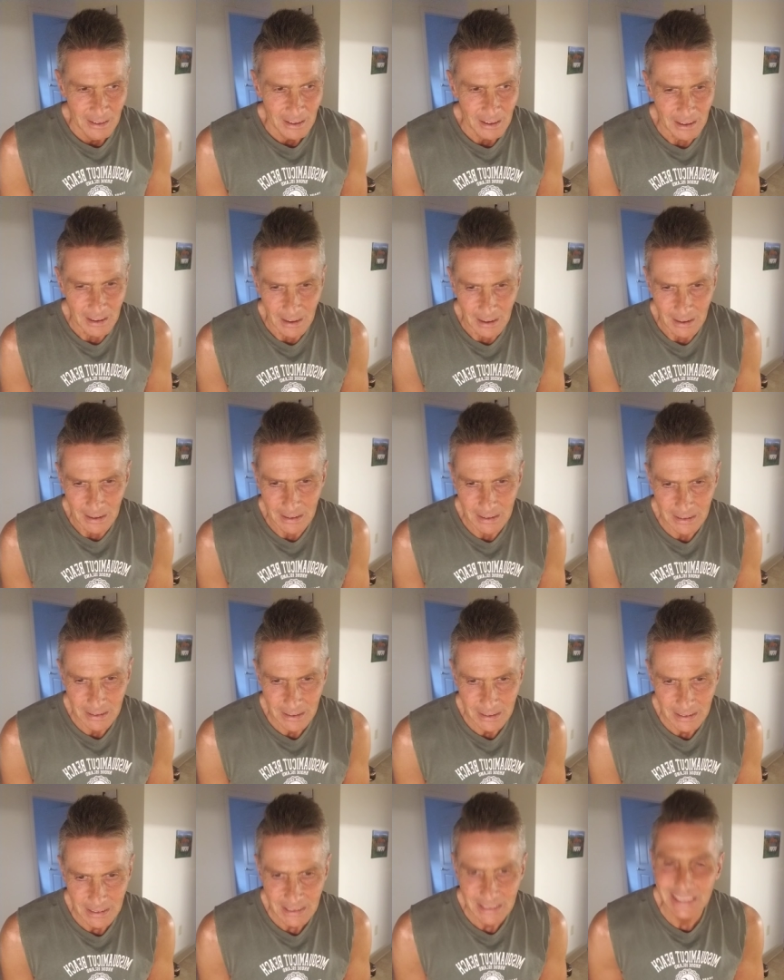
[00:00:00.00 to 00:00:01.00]
Uh,
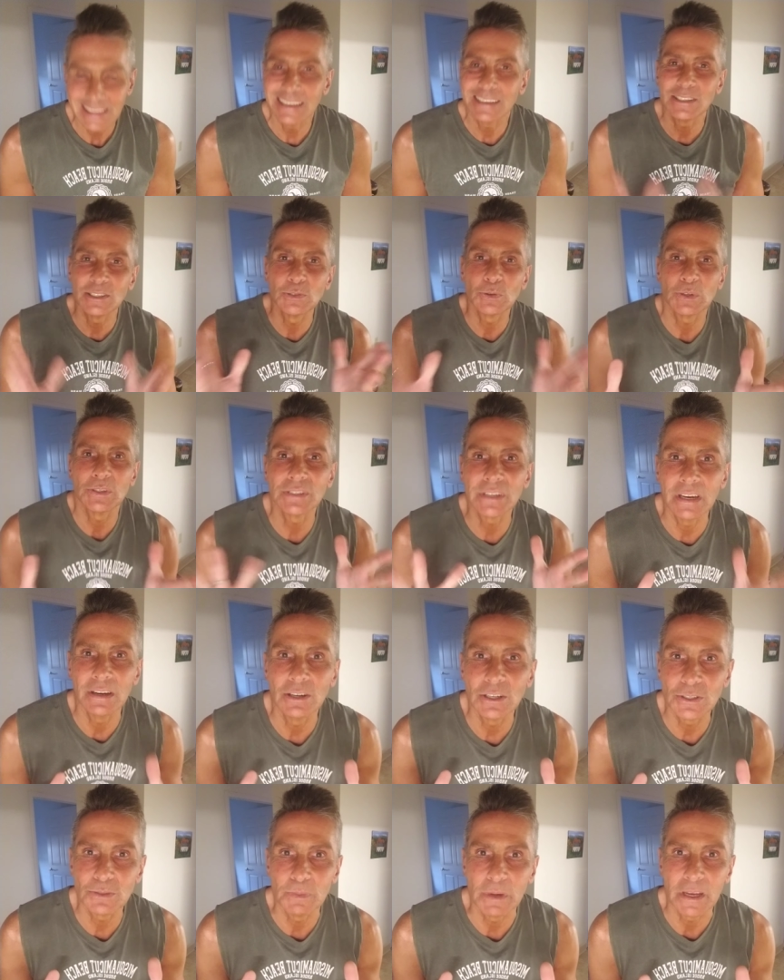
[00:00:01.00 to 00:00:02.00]
this is what
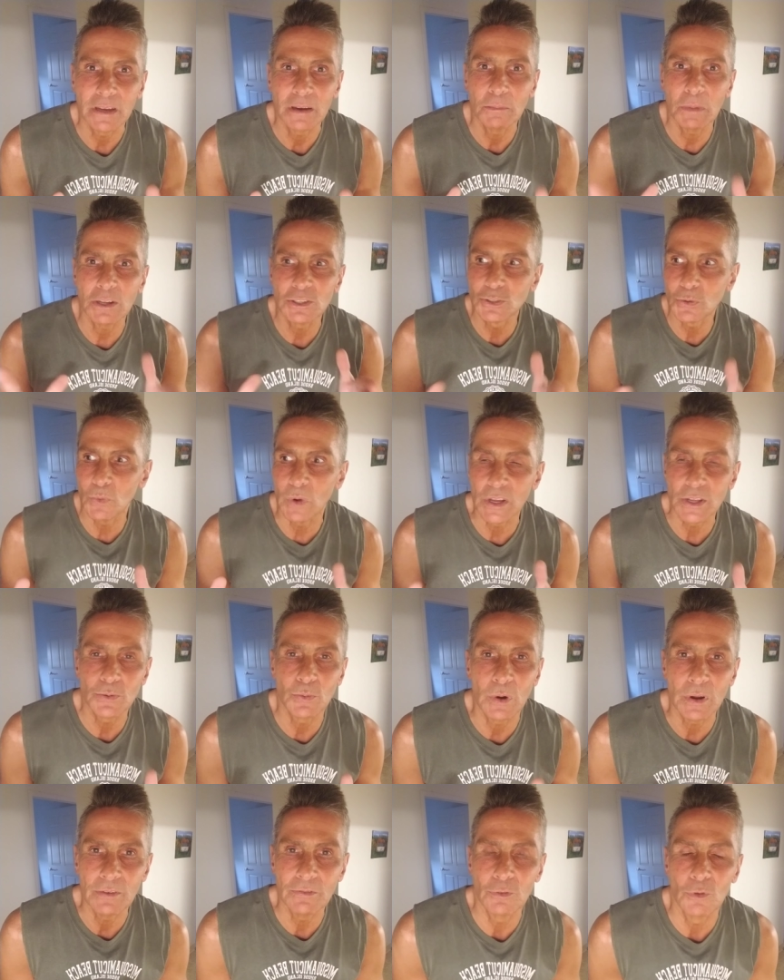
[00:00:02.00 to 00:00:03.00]
scares me about
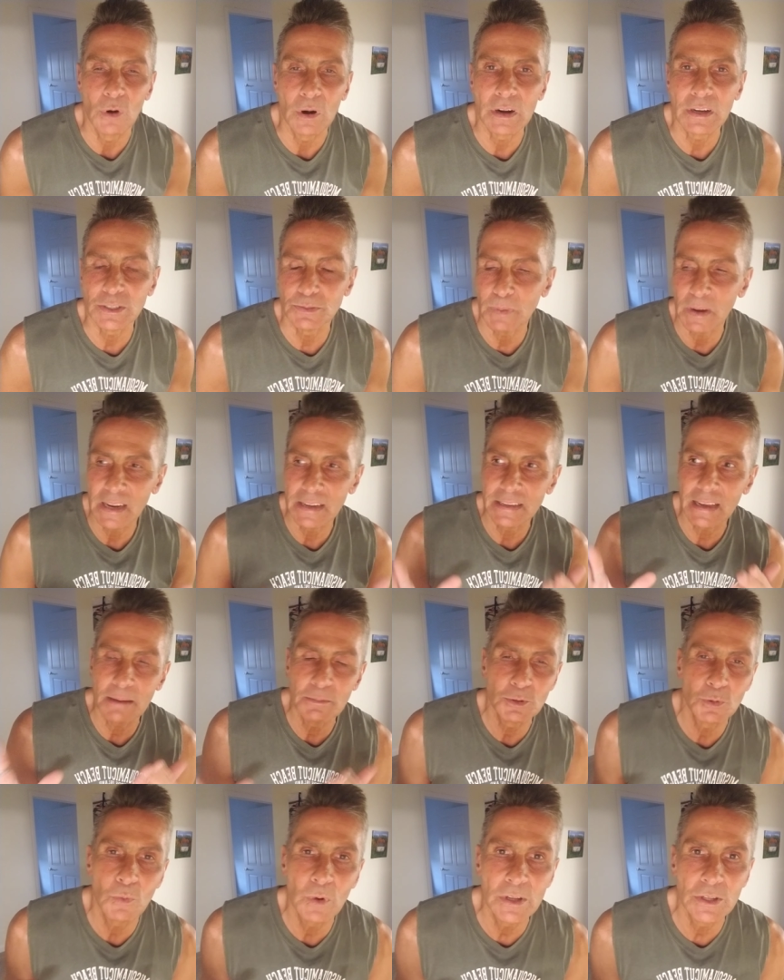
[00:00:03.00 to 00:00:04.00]
2024, because by the time
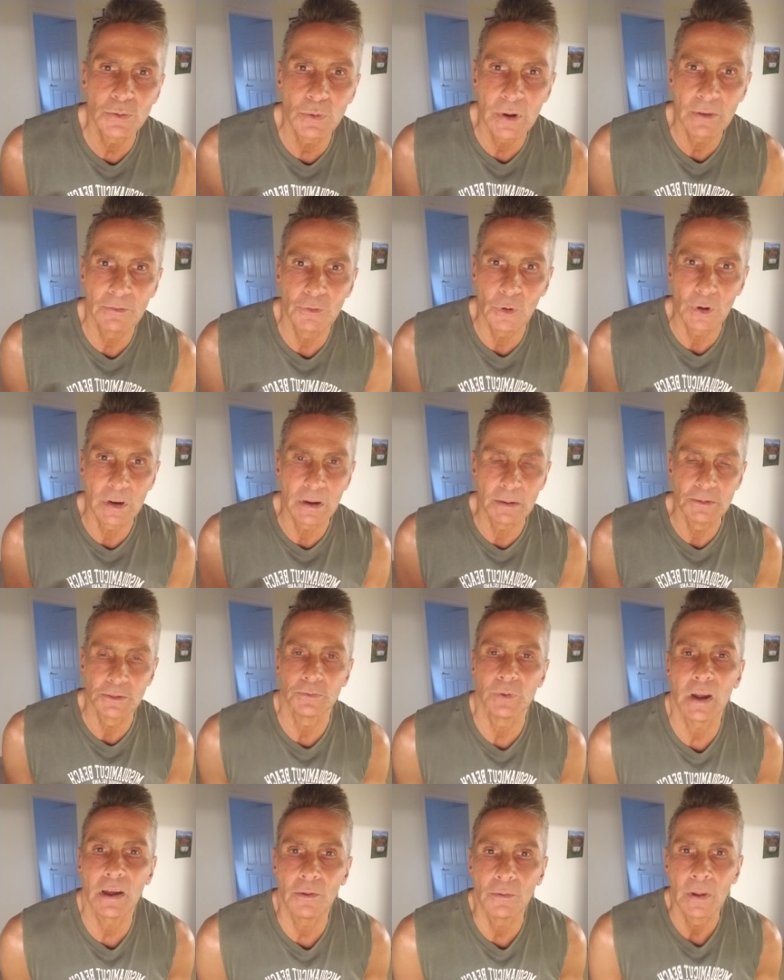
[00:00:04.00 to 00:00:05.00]
2024 comes
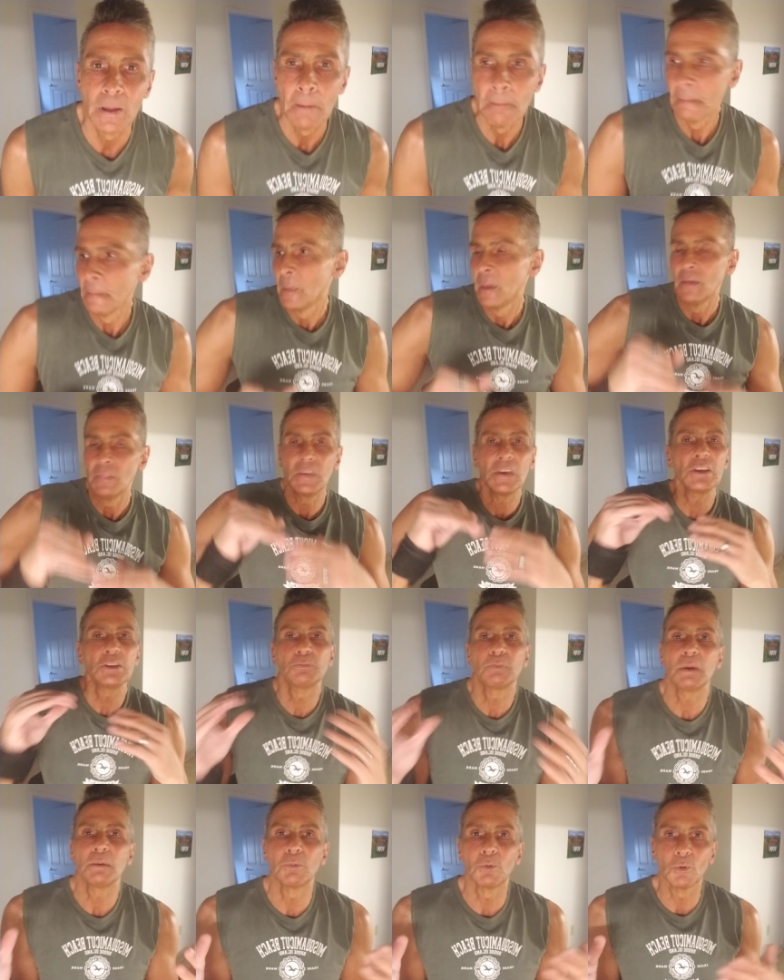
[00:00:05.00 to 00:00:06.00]
around, these
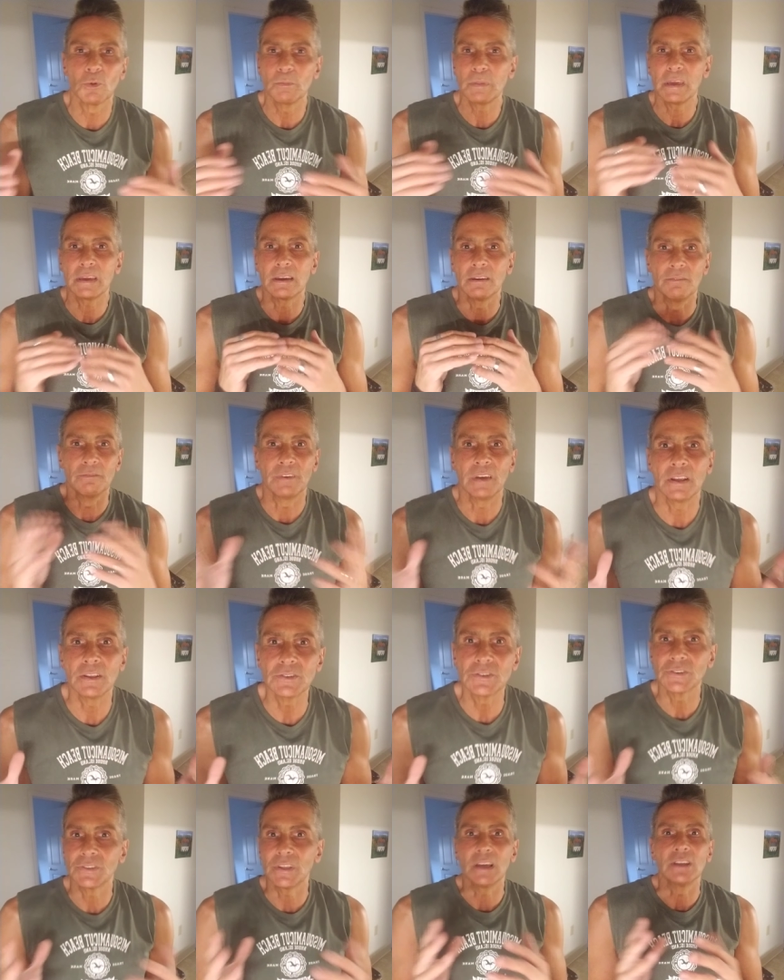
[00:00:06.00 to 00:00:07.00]
people will be
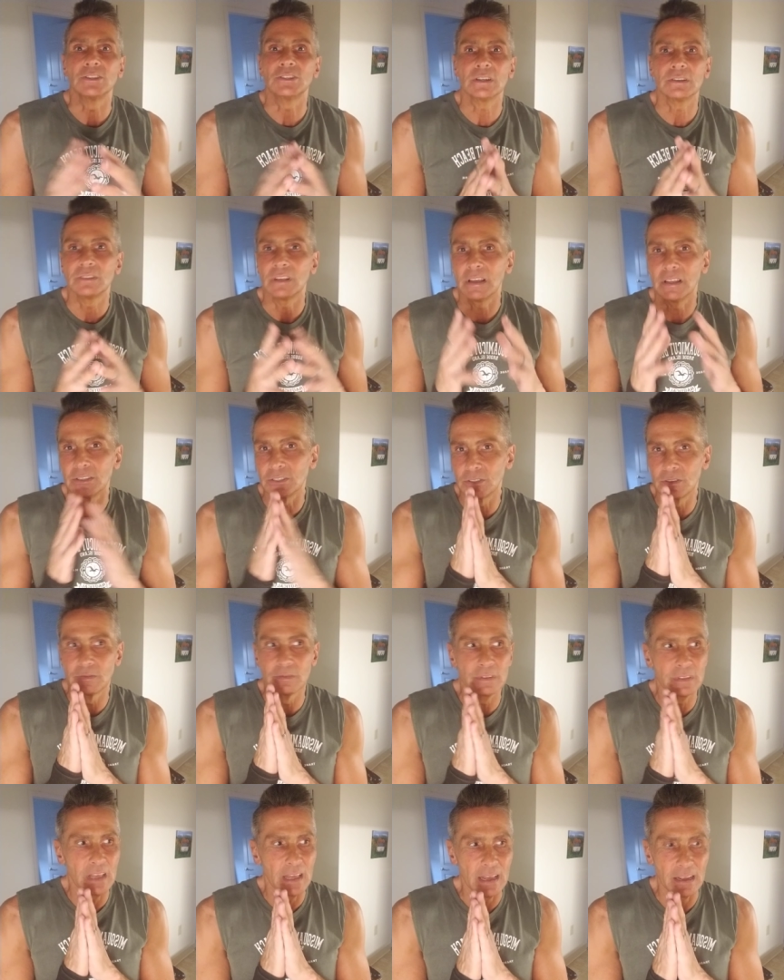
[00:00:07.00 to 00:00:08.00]
convinced that,
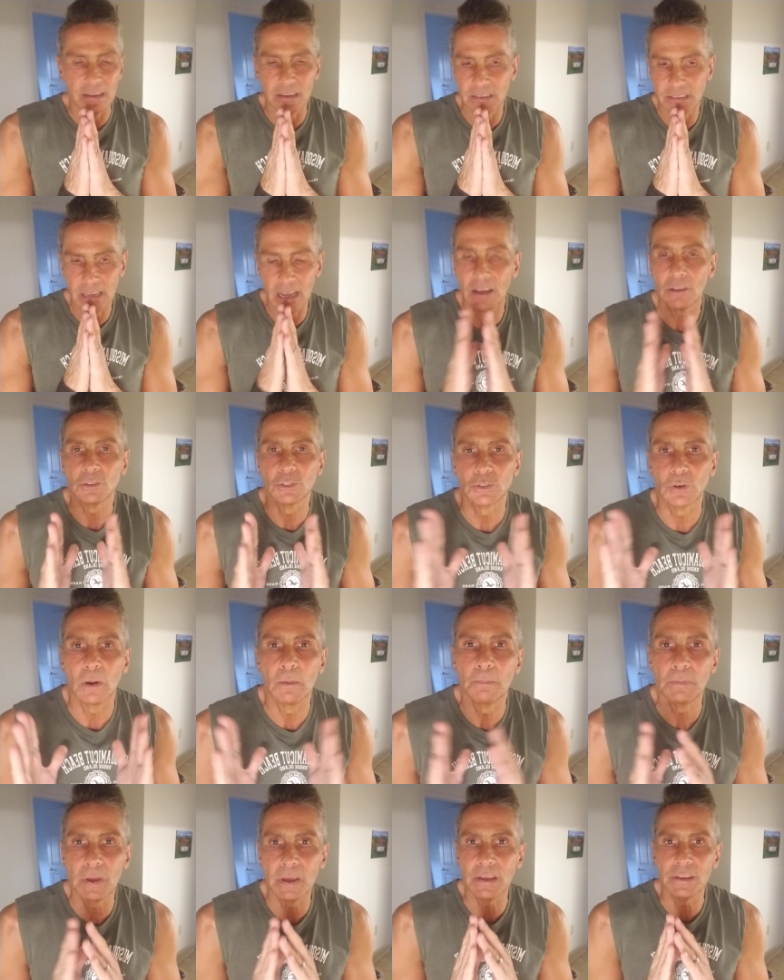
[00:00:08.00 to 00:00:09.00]
that, that Donald
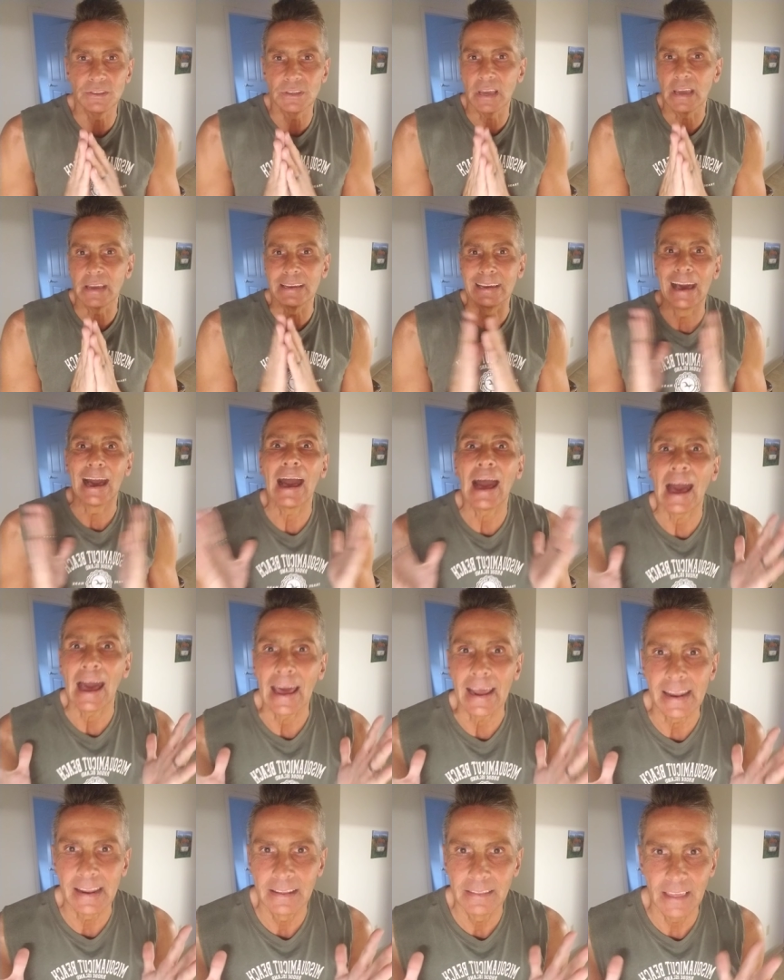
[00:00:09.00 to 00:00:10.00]
Trump is a
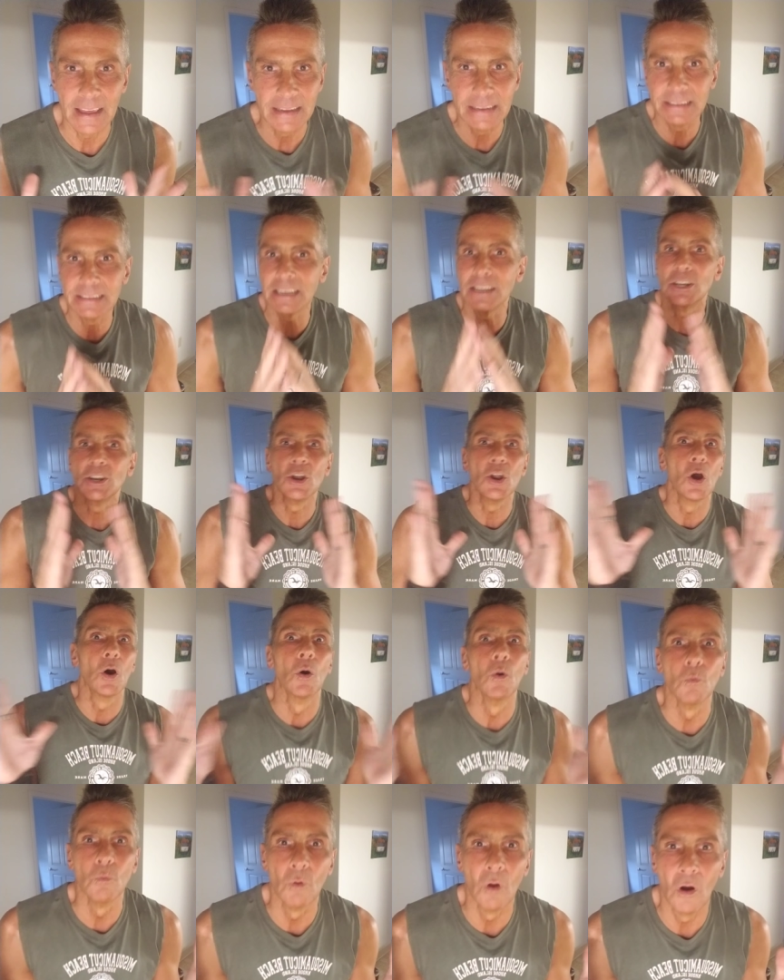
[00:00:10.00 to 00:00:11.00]
god that did
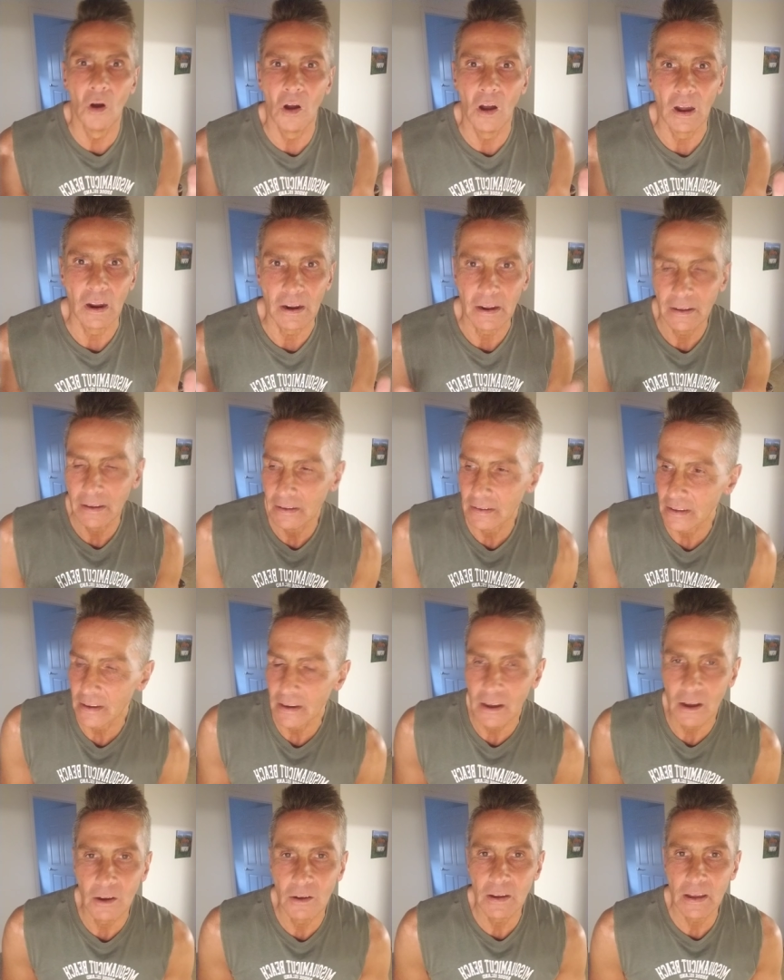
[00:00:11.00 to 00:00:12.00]
no wrong, you
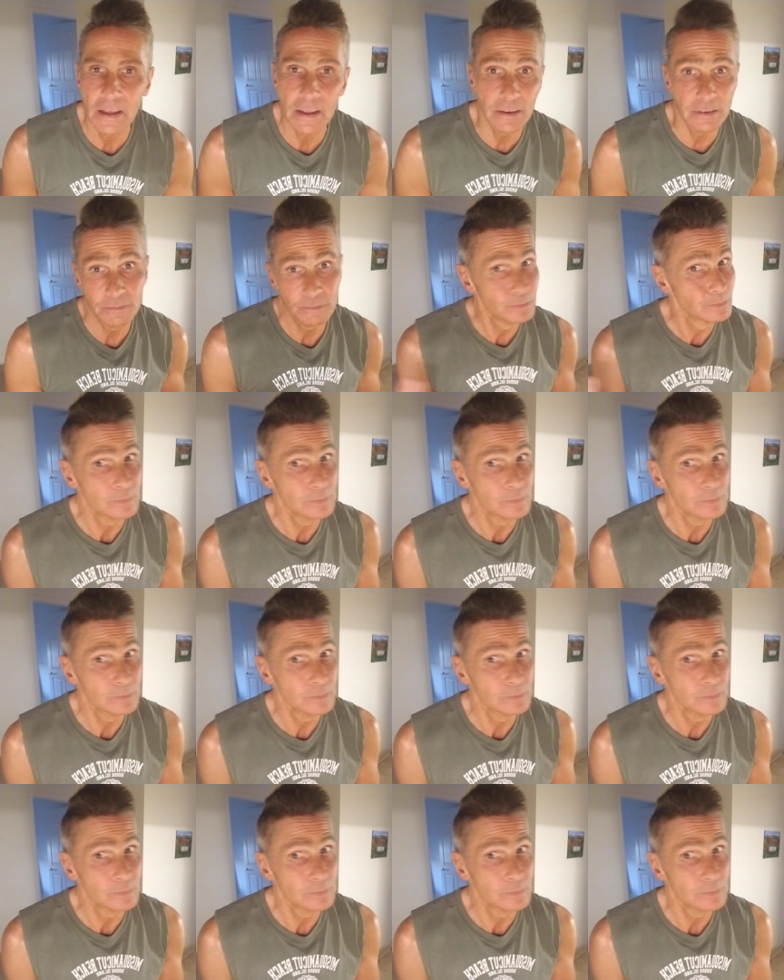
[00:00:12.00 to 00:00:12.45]
know, and